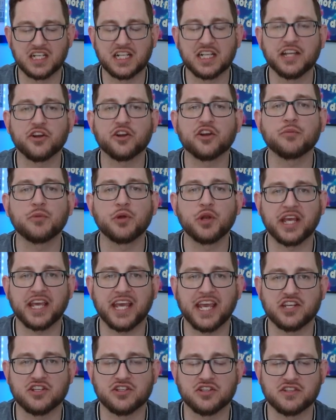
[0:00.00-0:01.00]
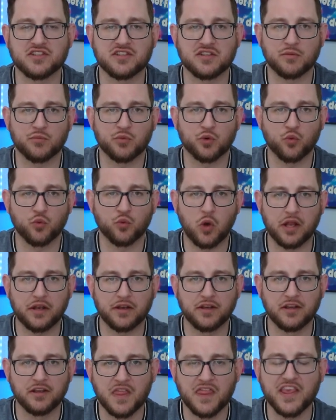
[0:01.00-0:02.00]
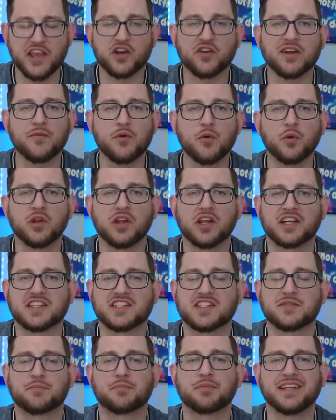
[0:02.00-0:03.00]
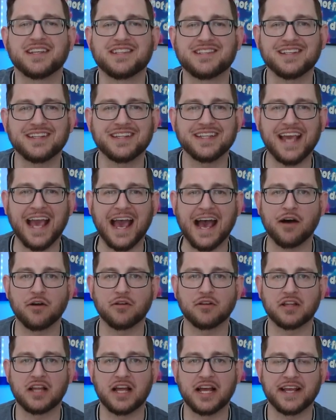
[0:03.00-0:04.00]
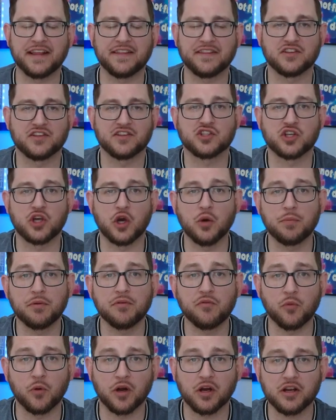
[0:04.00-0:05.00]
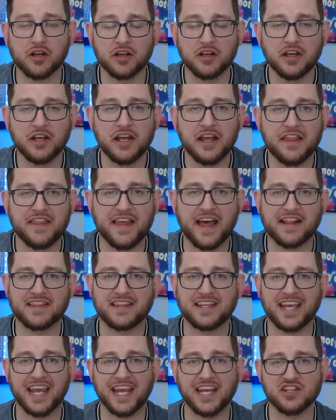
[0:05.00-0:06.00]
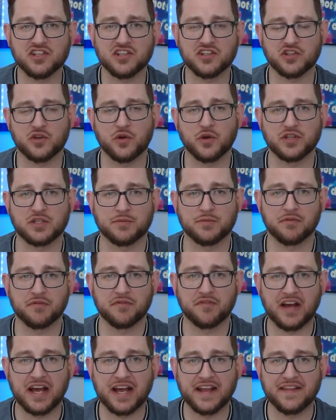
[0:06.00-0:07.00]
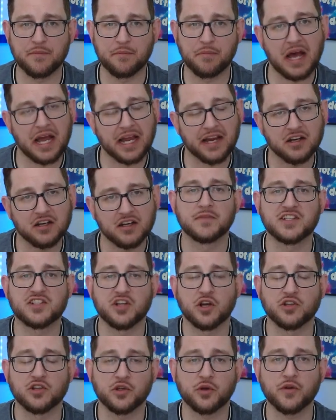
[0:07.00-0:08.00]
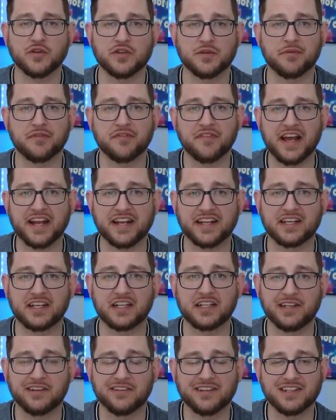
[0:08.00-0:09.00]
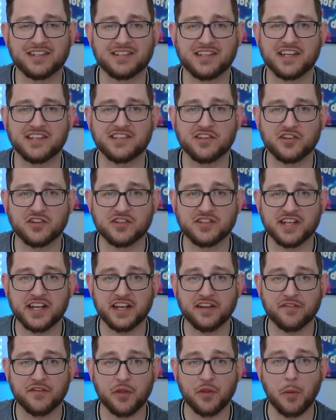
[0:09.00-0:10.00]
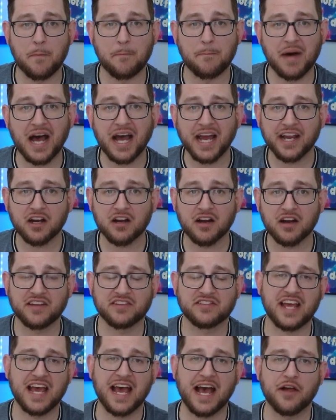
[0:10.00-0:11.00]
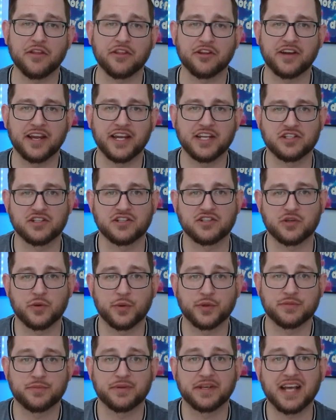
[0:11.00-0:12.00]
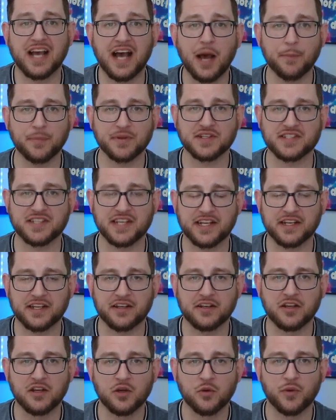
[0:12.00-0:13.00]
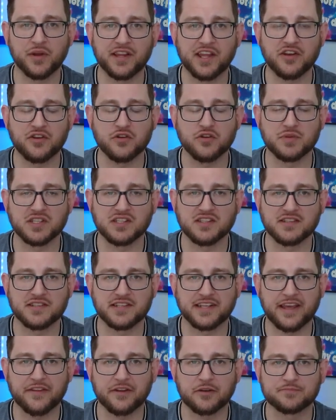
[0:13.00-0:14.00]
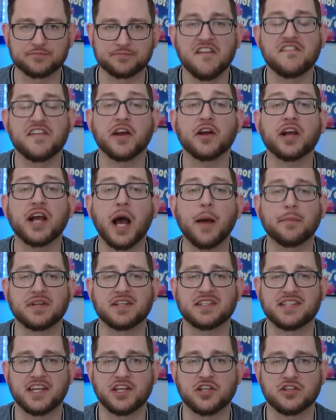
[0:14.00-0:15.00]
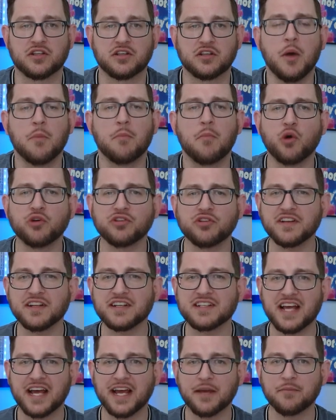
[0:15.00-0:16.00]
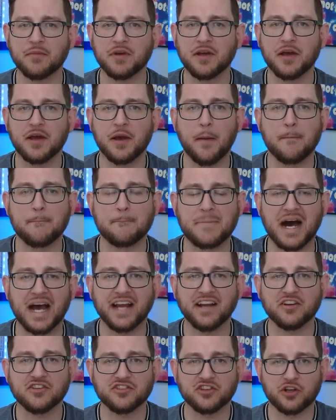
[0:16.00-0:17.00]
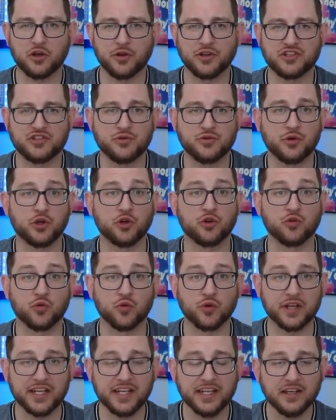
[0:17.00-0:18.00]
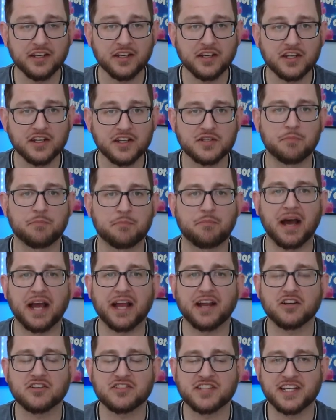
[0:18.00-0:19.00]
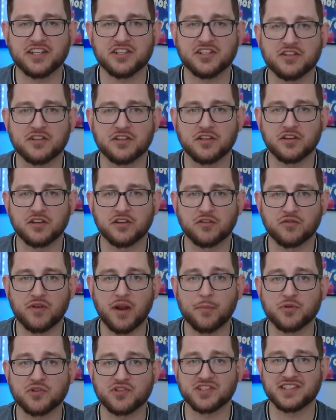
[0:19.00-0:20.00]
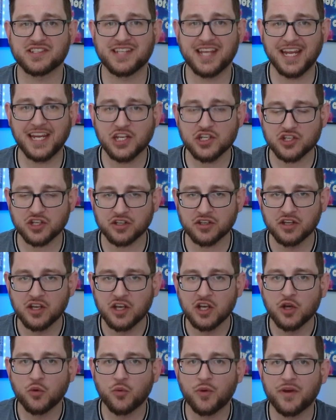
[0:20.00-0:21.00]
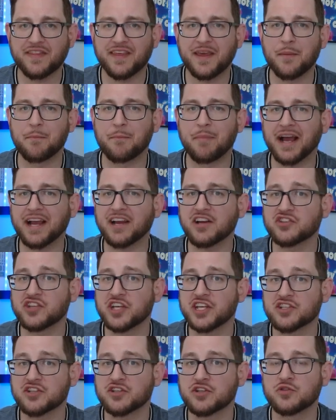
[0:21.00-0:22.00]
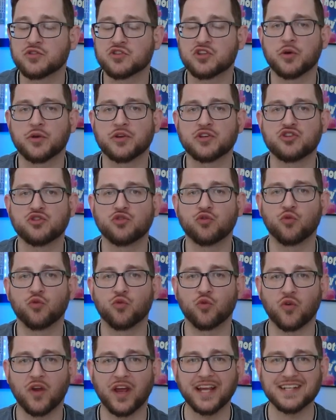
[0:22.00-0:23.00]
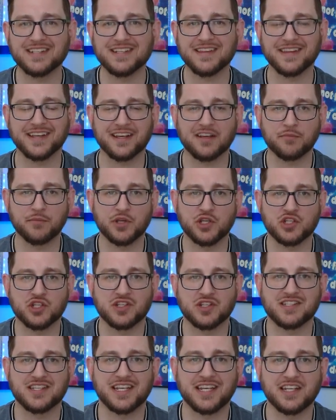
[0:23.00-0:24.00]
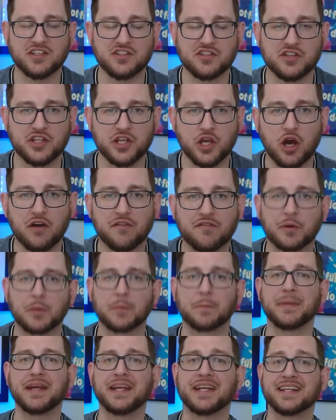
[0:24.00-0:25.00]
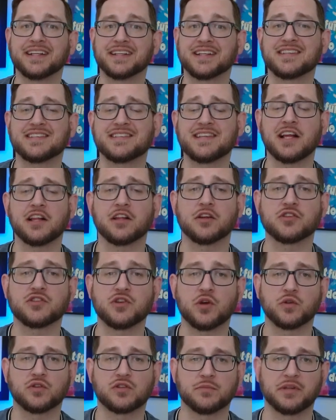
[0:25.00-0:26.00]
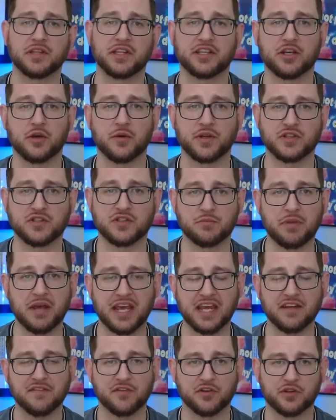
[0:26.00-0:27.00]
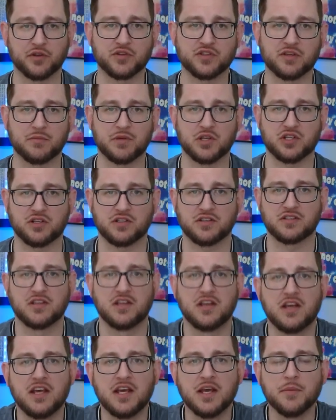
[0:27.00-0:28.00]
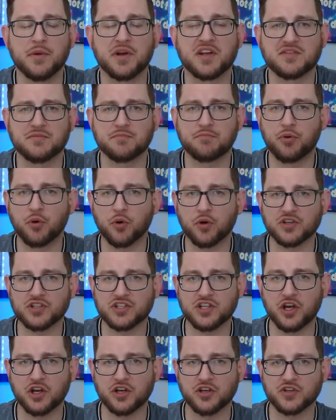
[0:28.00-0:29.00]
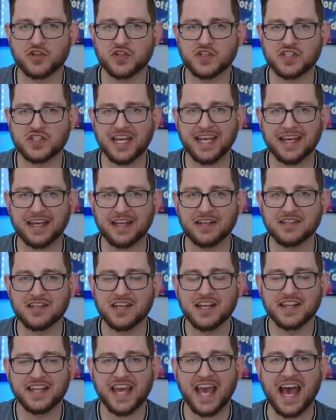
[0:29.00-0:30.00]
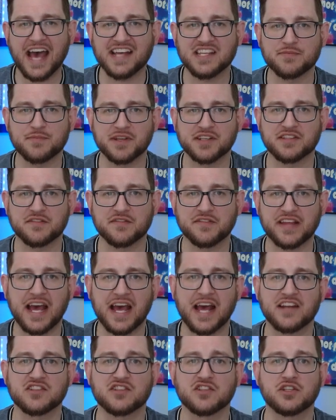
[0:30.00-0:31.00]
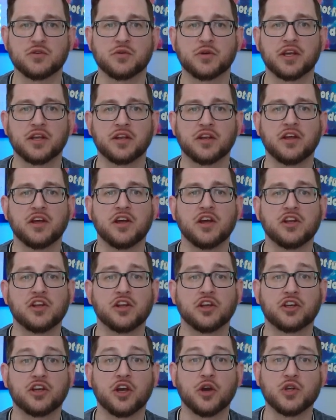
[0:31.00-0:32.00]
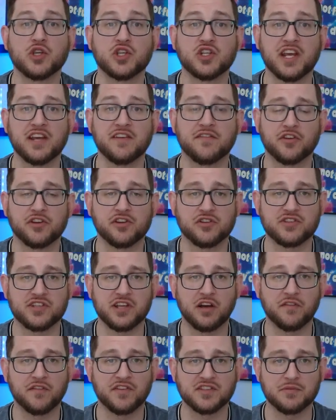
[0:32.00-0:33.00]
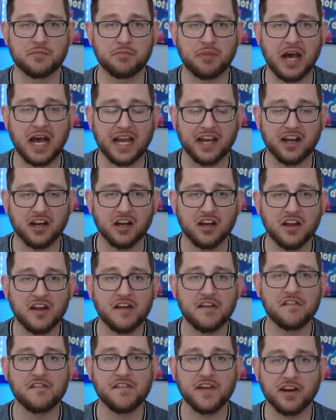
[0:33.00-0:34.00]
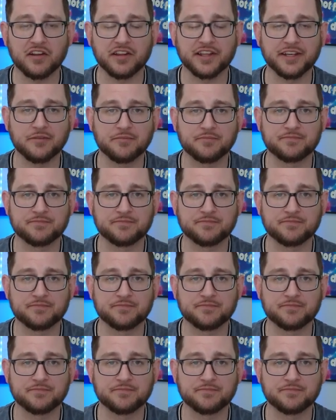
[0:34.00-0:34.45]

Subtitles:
Clear communication is number one. The agreement will explicitly outline the scope of work that the agent is going to provide the buyer. It's also going to provide a clear, concise understanding for the buyer as to how their agent is going to be compensated when they do business together. Fair compensation. Most of the time, buyers are going to agree to buyer's agent representation with a buyer's agent who's going to write the commissions into the offer, meaning the seller is ultimately going to pay for those commissions. But it's important to understand the aspects of that so you can negotiate for yourself as a buyer fairly.